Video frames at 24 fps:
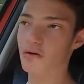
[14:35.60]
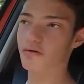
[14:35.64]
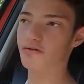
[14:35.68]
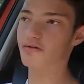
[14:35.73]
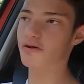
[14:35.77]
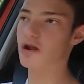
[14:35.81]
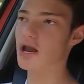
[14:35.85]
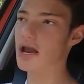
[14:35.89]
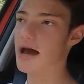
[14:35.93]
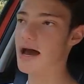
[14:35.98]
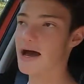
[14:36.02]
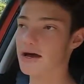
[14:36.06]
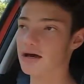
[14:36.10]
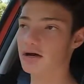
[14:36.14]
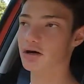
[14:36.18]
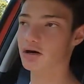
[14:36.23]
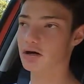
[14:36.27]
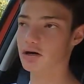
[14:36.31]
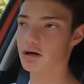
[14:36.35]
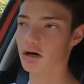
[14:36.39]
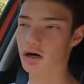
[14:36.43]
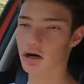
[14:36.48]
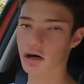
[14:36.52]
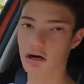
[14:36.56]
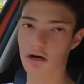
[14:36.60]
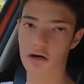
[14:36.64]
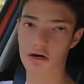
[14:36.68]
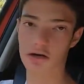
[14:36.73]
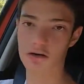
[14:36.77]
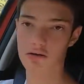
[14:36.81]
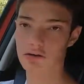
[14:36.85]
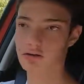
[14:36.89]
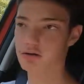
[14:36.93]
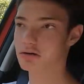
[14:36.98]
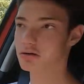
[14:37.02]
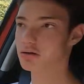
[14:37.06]
a lacquer car.
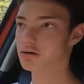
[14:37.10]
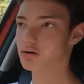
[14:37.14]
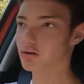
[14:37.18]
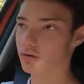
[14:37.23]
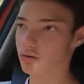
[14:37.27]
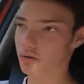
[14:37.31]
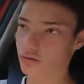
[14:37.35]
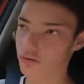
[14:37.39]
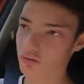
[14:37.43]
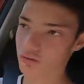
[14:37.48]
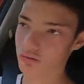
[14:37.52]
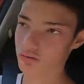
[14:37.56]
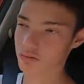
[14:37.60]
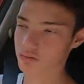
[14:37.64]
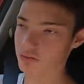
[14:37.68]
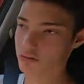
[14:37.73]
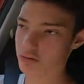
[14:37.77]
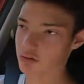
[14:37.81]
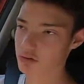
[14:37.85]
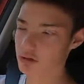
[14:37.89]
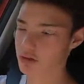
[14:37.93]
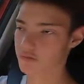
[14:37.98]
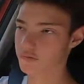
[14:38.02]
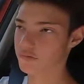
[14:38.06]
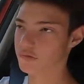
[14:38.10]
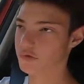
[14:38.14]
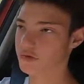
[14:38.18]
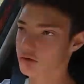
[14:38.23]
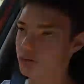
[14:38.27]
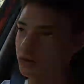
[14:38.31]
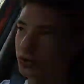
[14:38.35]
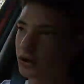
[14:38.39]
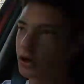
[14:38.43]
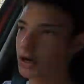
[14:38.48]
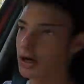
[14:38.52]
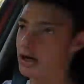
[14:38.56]
Or if you don't
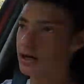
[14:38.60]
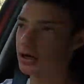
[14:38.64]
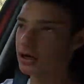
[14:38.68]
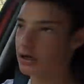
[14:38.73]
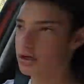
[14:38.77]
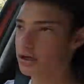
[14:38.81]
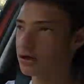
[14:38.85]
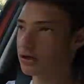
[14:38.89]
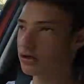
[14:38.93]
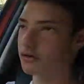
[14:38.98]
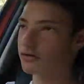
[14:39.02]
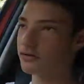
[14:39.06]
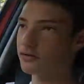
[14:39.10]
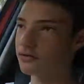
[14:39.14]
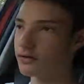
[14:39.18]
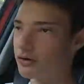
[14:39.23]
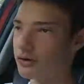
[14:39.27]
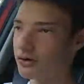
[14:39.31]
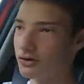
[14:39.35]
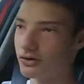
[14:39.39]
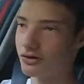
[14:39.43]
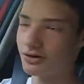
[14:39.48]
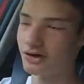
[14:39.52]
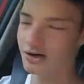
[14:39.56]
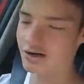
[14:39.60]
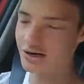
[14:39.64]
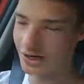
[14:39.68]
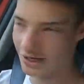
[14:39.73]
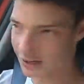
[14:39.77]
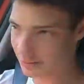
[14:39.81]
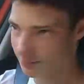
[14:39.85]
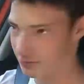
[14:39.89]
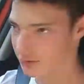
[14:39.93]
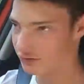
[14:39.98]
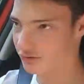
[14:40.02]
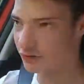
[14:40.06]
know what lacquer is, go look it
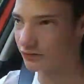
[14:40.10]
up, it's